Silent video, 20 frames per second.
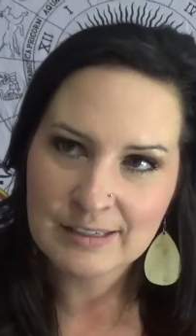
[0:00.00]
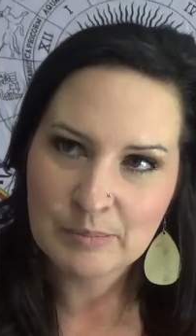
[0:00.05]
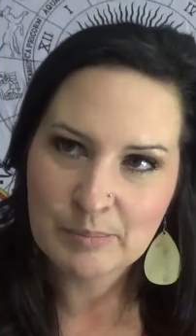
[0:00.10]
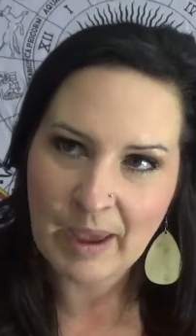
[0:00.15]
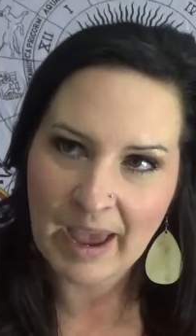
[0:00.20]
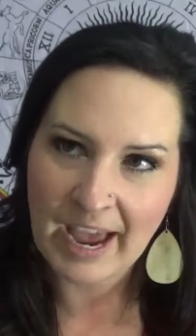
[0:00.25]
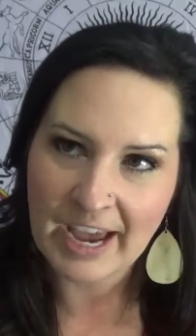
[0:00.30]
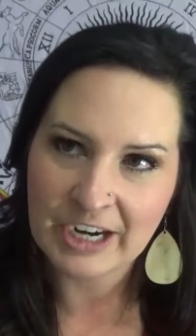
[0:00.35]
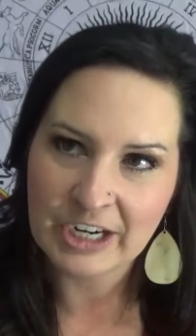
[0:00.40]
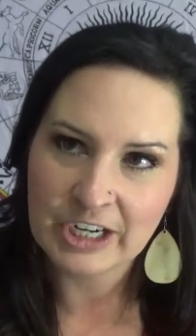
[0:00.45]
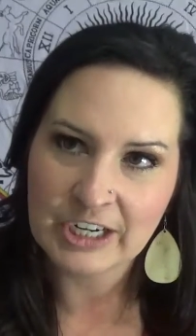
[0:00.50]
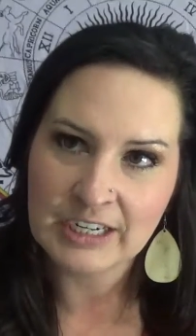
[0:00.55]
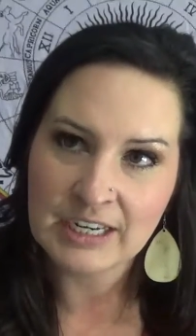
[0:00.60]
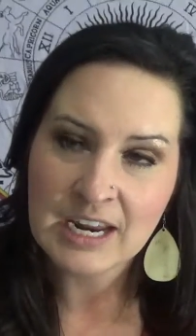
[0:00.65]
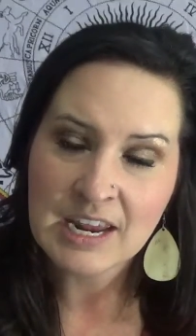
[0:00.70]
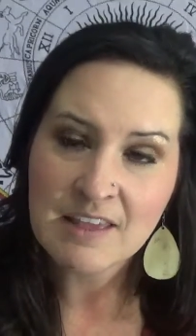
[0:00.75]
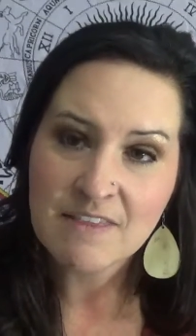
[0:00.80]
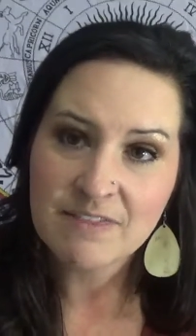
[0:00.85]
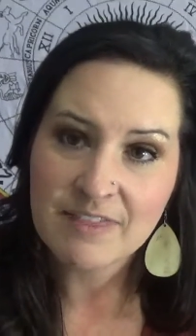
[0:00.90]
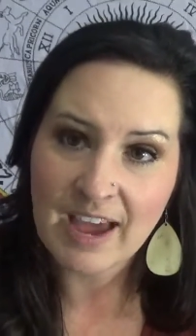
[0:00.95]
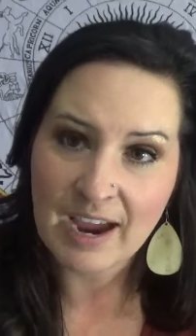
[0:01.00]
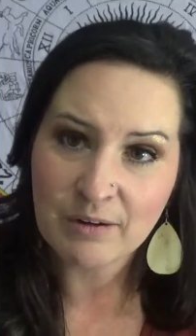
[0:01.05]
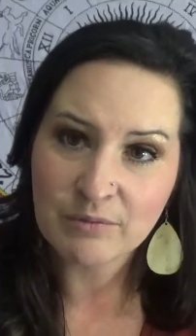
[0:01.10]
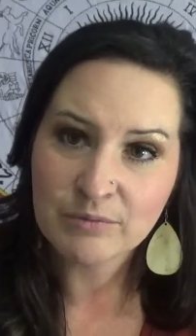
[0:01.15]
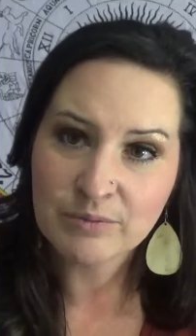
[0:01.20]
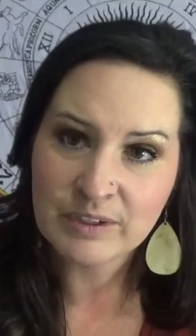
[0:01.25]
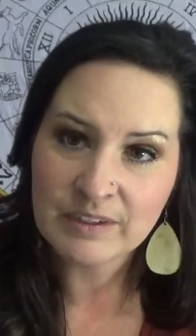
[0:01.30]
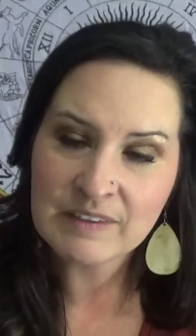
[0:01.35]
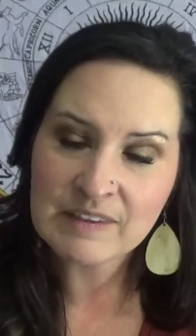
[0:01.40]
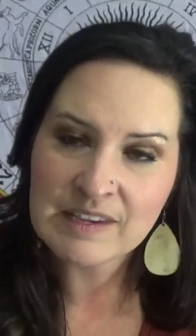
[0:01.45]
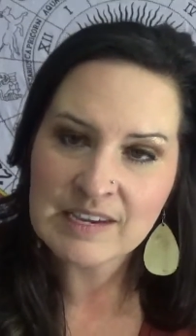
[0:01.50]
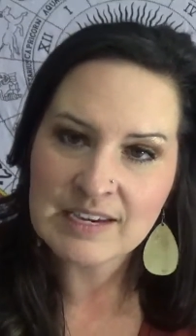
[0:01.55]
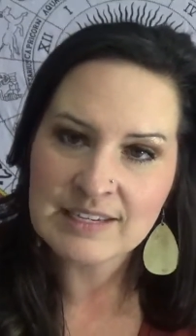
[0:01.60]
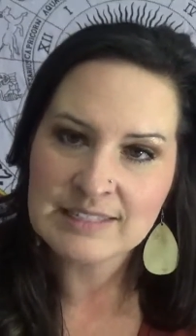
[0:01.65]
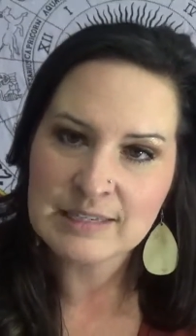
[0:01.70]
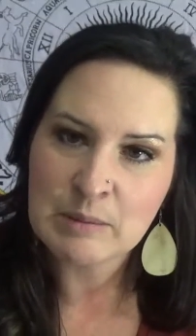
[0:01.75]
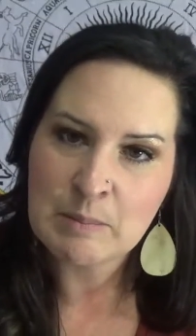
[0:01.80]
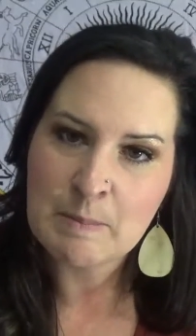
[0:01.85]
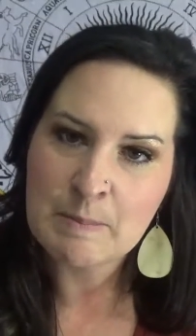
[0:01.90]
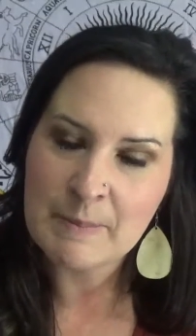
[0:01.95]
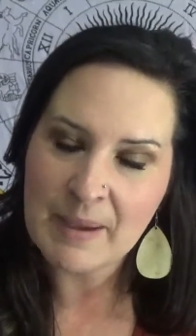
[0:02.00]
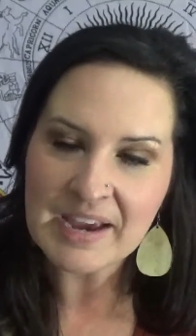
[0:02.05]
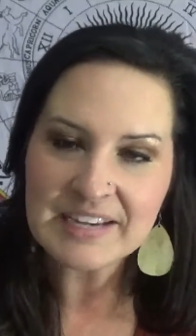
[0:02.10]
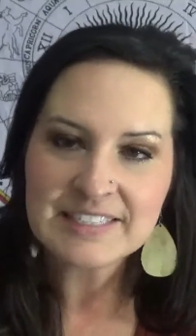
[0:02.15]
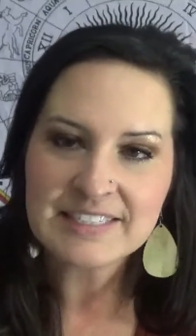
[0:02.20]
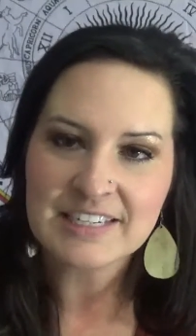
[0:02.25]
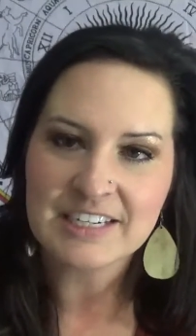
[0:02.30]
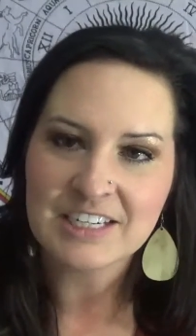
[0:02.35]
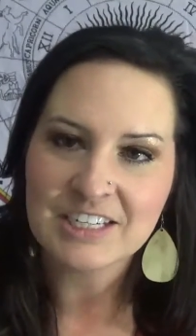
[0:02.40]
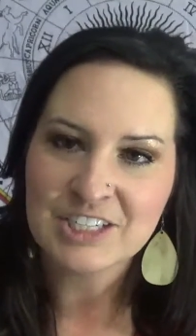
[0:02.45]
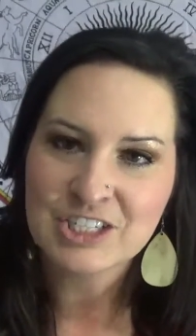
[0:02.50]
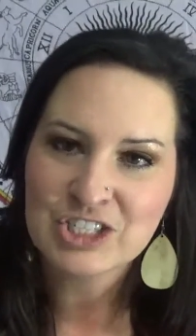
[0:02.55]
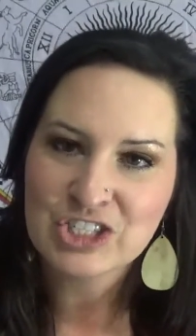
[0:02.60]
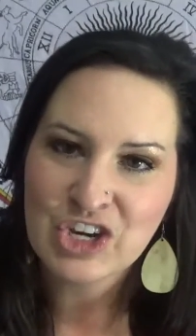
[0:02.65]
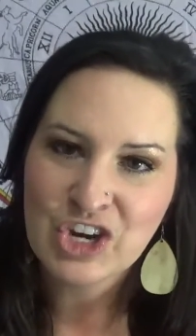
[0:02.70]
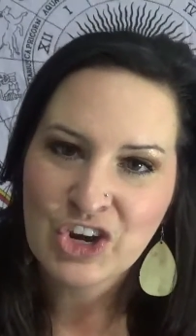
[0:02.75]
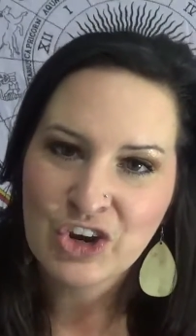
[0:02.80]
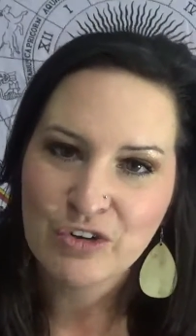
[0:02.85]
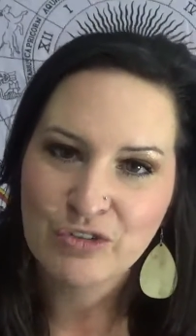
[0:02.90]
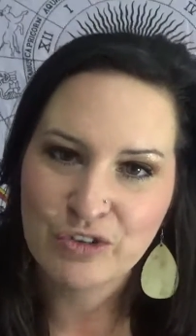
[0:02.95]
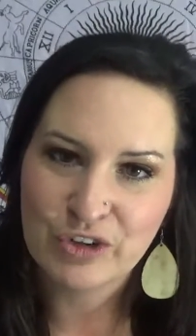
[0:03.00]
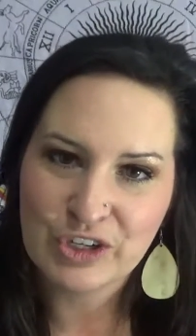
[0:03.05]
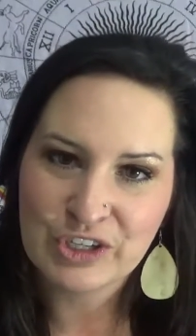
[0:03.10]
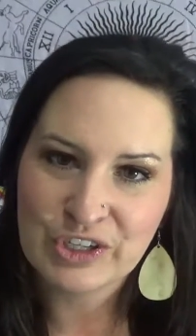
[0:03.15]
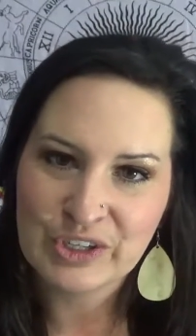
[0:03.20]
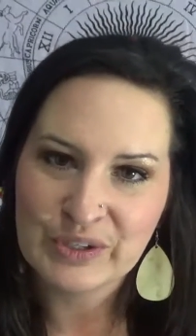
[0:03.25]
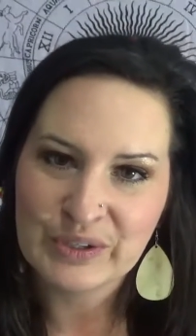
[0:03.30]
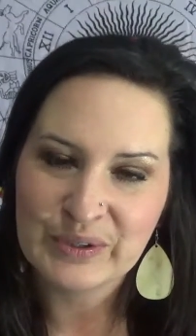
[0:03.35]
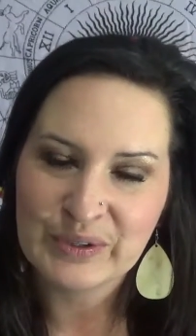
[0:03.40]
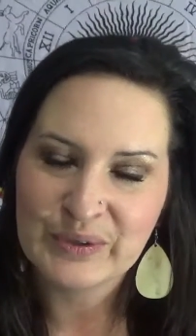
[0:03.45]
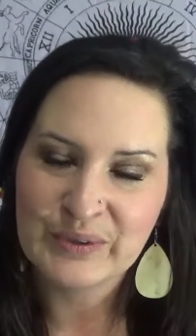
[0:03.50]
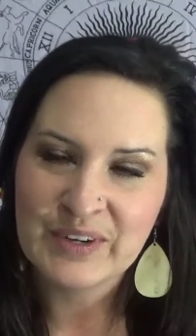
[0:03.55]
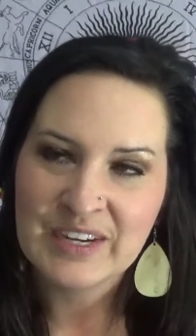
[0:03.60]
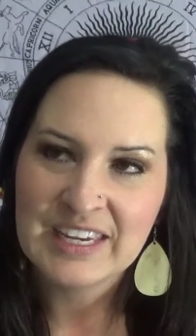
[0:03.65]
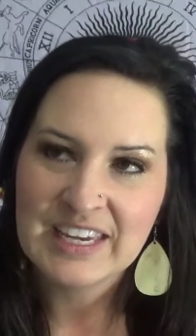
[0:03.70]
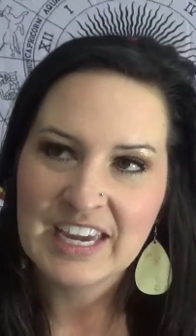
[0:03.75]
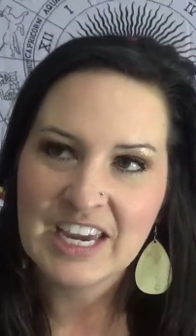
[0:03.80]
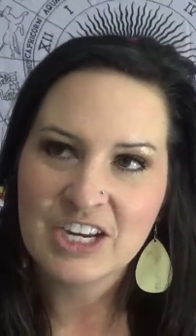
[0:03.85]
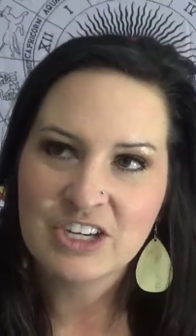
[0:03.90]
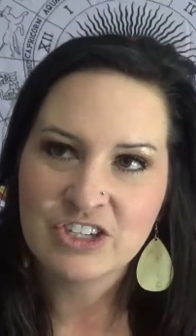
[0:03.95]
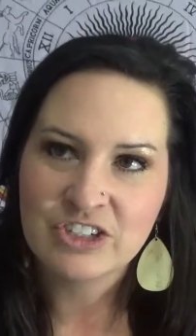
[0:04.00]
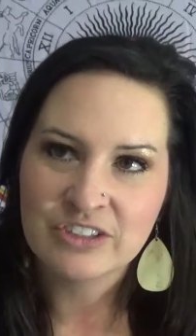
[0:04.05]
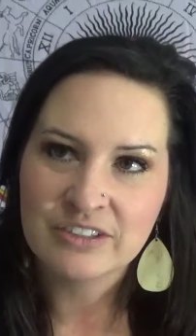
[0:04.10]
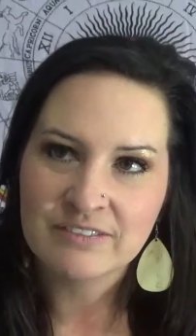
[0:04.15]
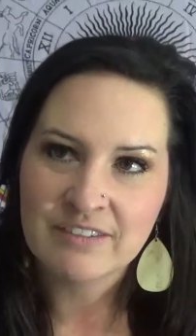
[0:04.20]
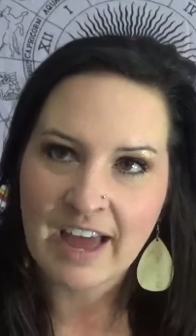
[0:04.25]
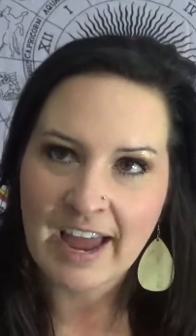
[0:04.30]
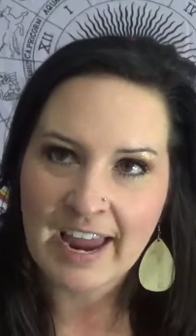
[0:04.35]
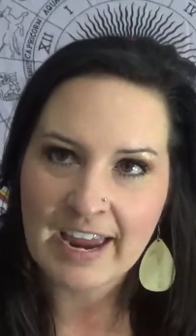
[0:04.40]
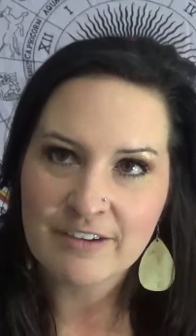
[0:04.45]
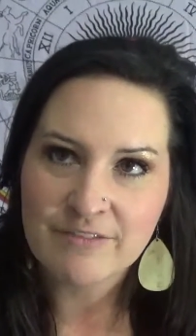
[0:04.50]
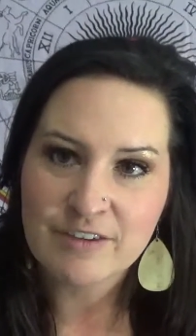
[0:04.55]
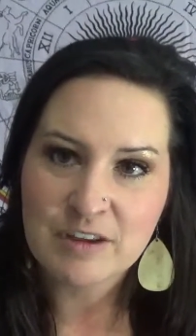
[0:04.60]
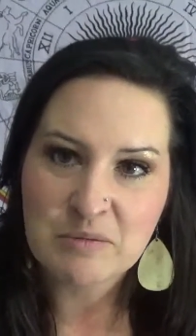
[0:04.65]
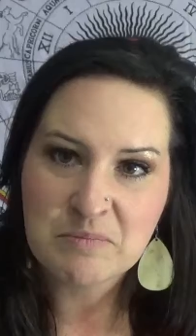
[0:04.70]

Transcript: pattern that really is a message for you in your life,